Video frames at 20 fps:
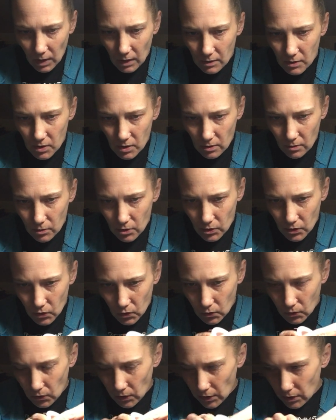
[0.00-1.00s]
so just
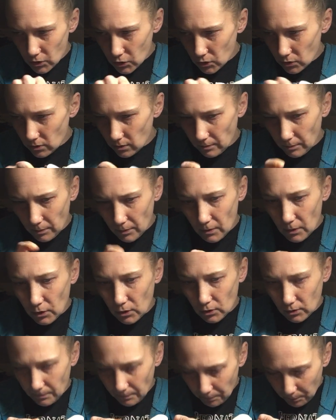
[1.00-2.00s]
coil your
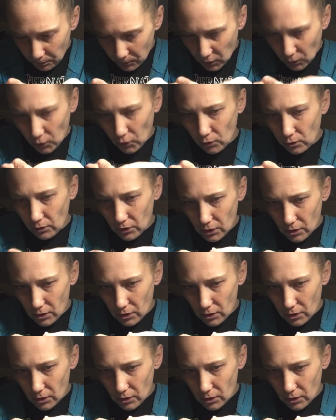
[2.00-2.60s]
curl